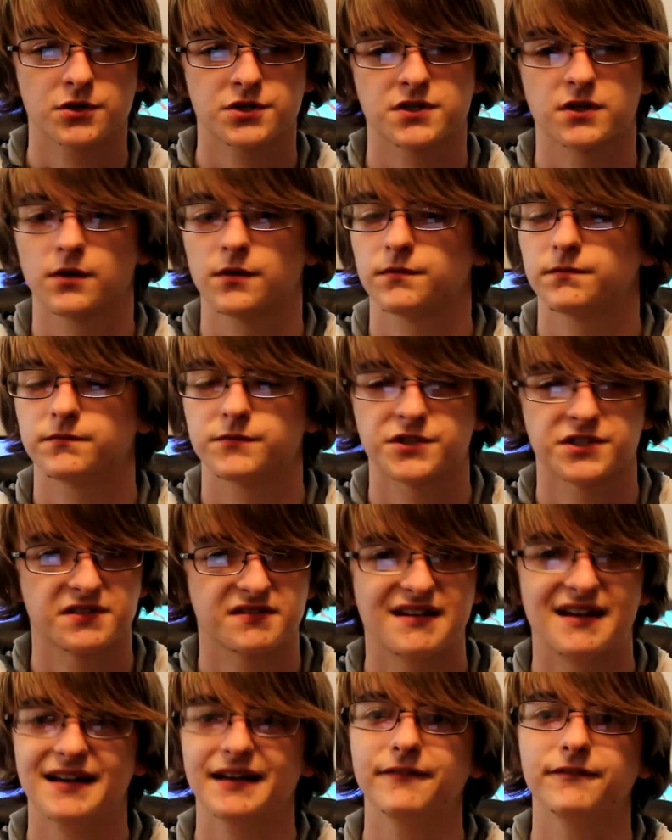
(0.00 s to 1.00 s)
so just
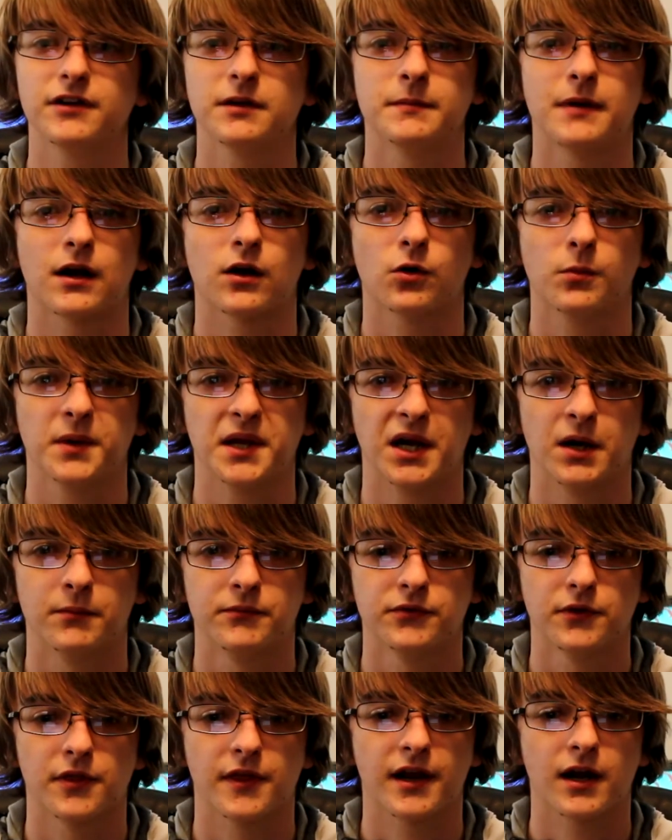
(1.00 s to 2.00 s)
any feedback will be
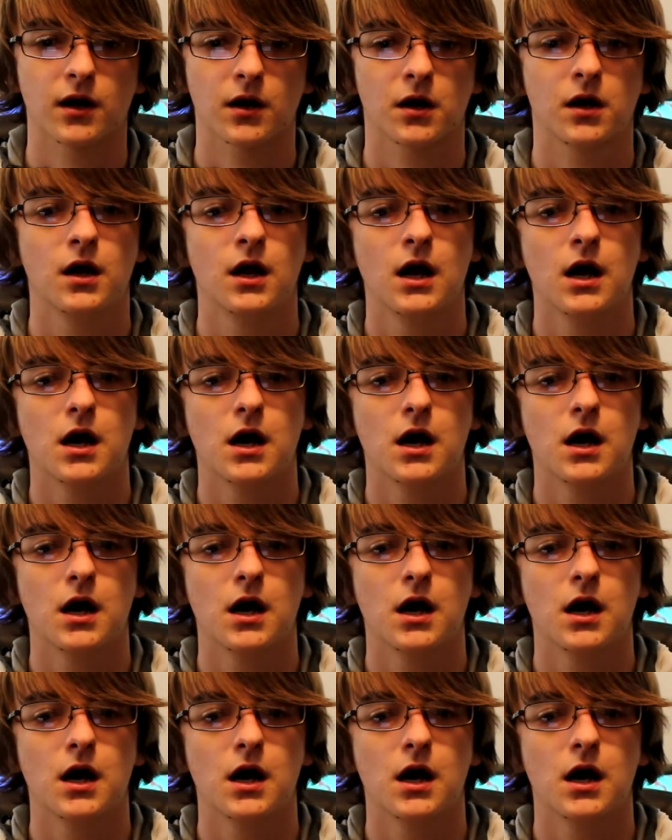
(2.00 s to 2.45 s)
helpful there.